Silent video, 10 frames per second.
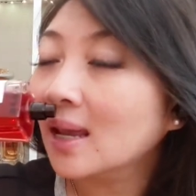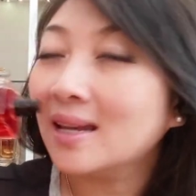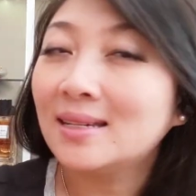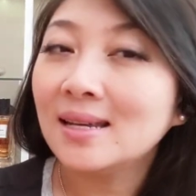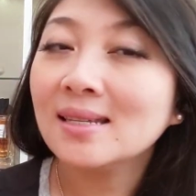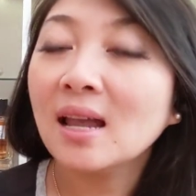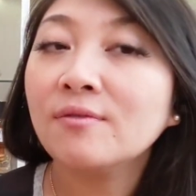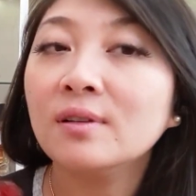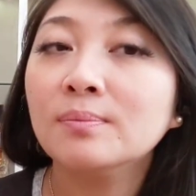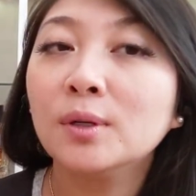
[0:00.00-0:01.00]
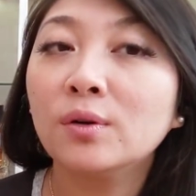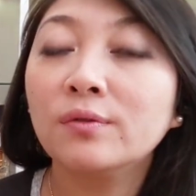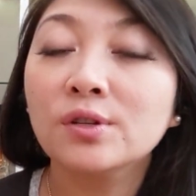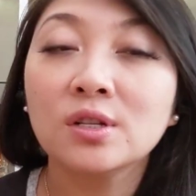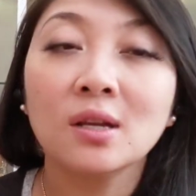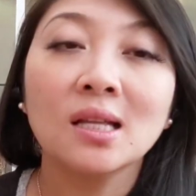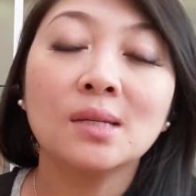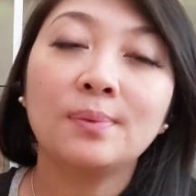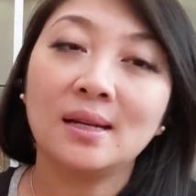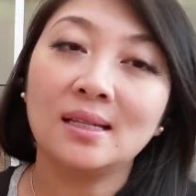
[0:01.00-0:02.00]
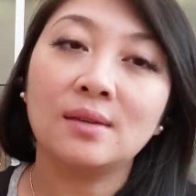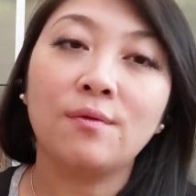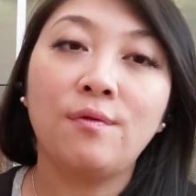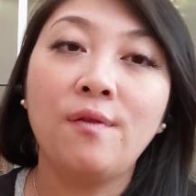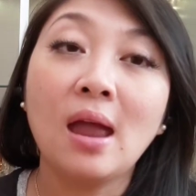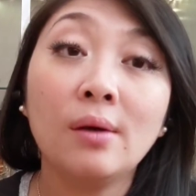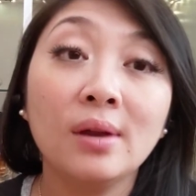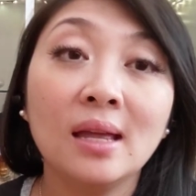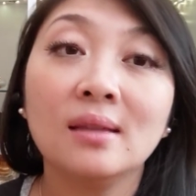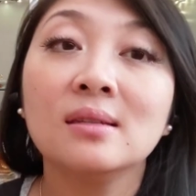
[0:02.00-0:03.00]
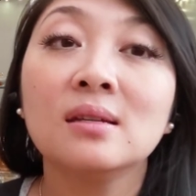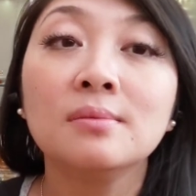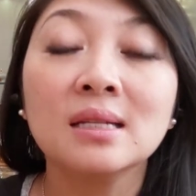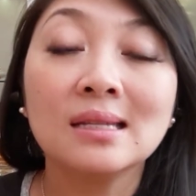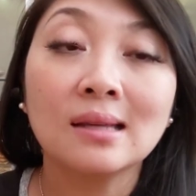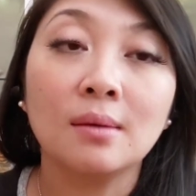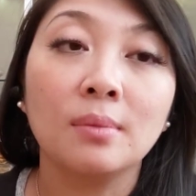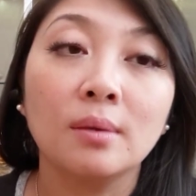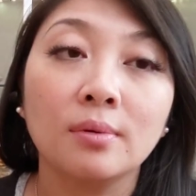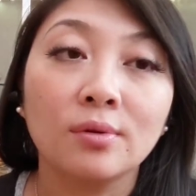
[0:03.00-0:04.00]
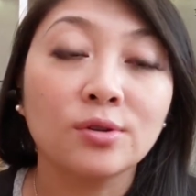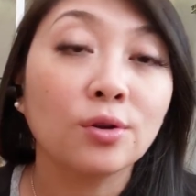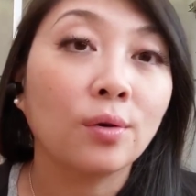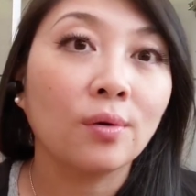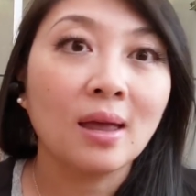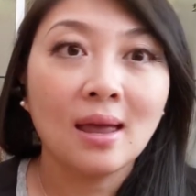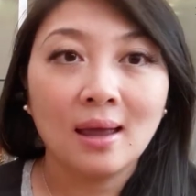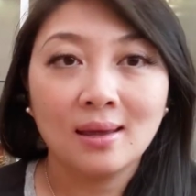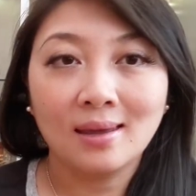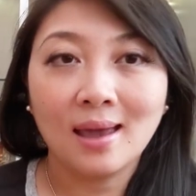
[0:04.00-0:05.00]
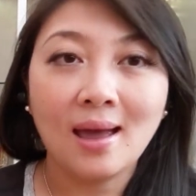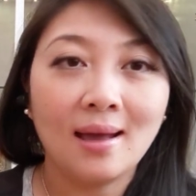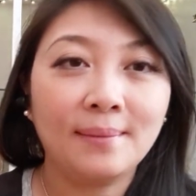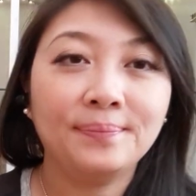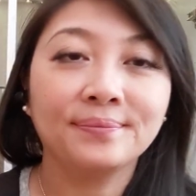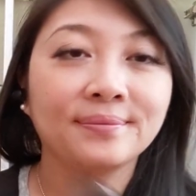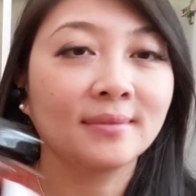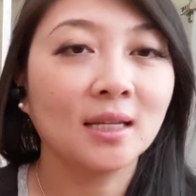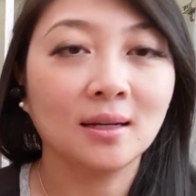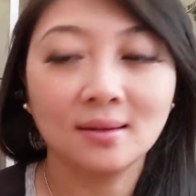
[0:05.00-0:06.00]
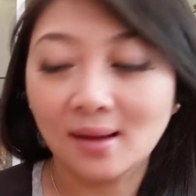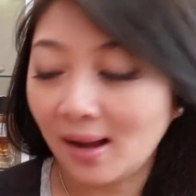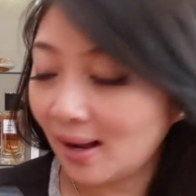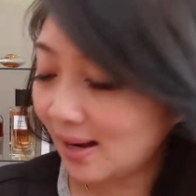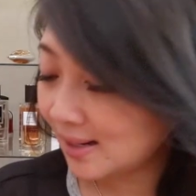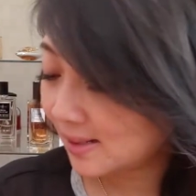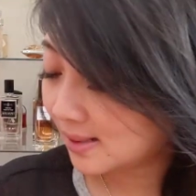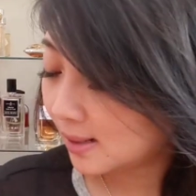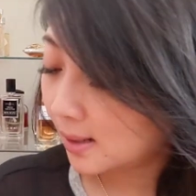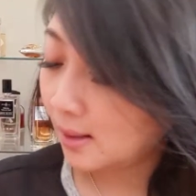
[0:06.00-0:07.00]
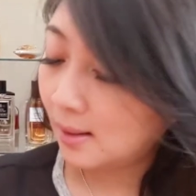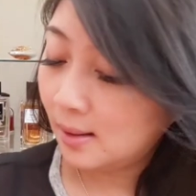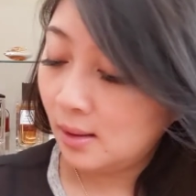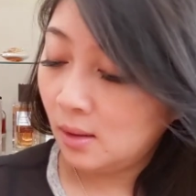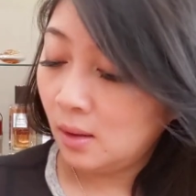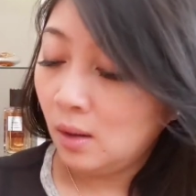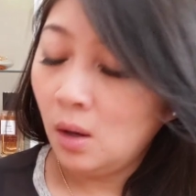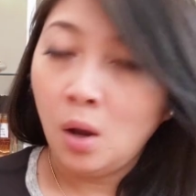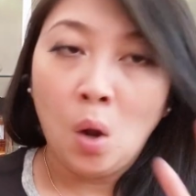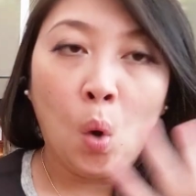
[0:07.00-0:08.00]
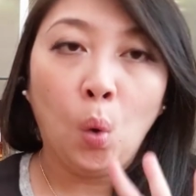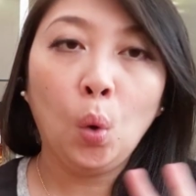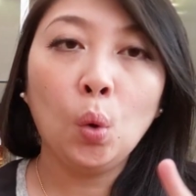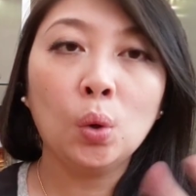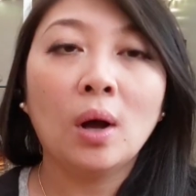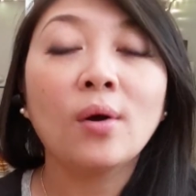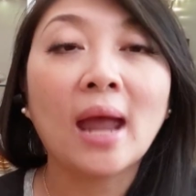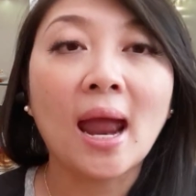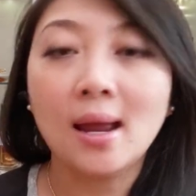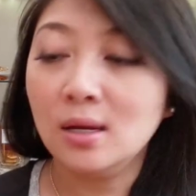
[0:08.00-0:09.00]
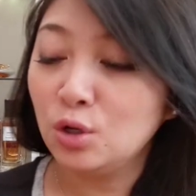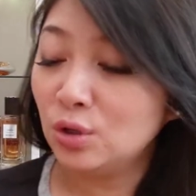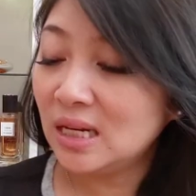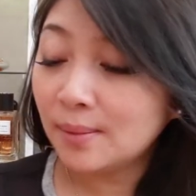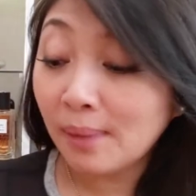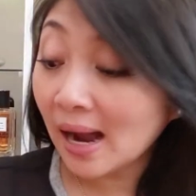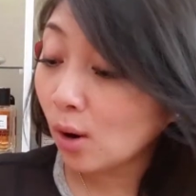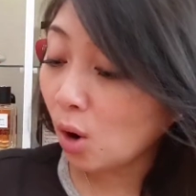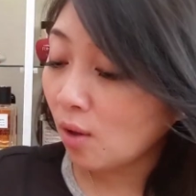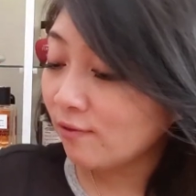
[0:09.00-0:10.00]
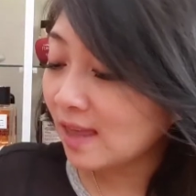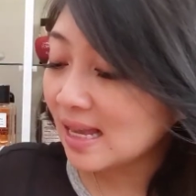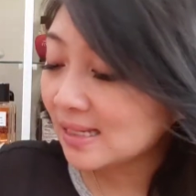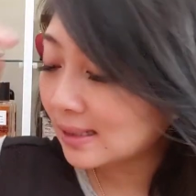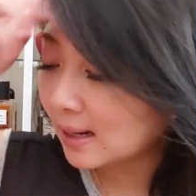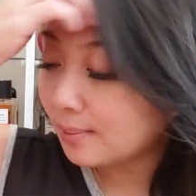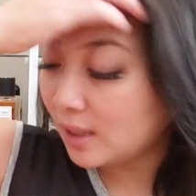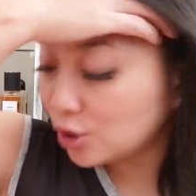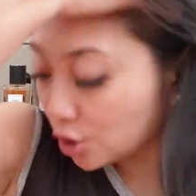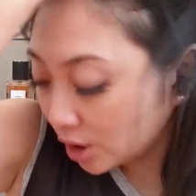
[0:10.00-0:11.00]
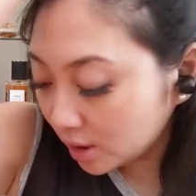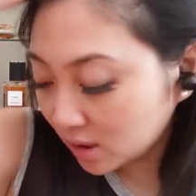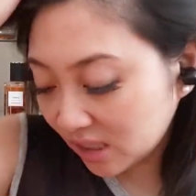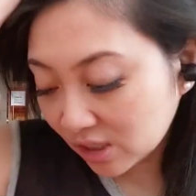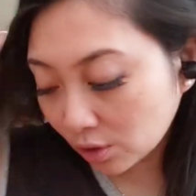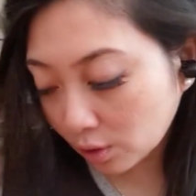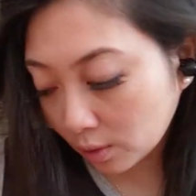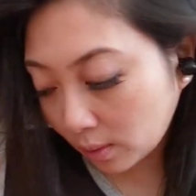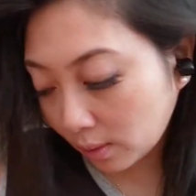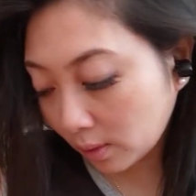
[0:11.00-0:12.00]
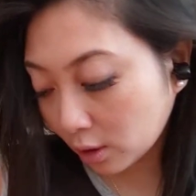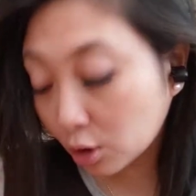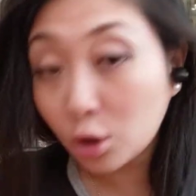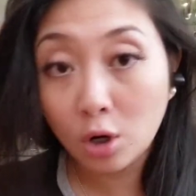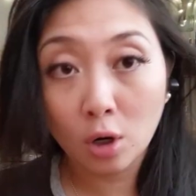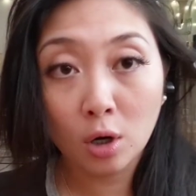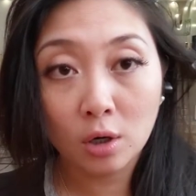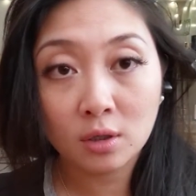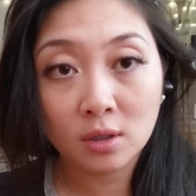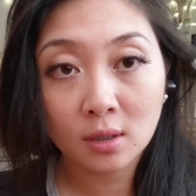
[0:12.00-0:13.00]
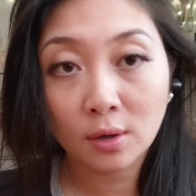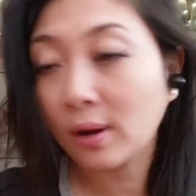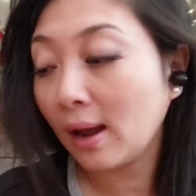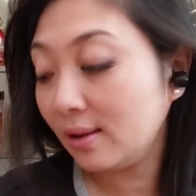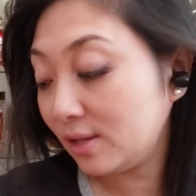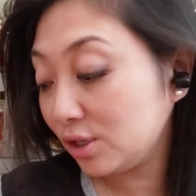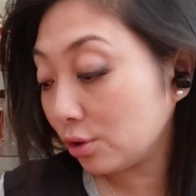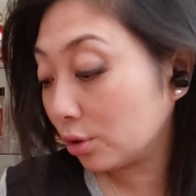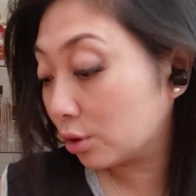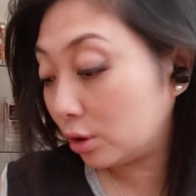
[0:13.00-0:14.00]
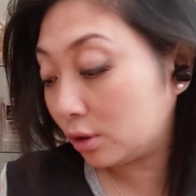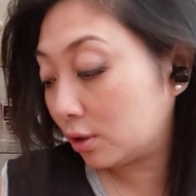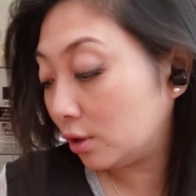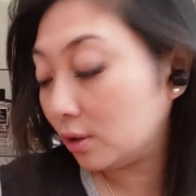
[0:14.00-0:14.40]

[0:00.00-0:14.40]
It does have a beautiful silhouette, but it's a very intimate scent bubble. So yeah, guys. Whew, okay, you need to buy all of these that I mentioned. These are good. Okay, these are good.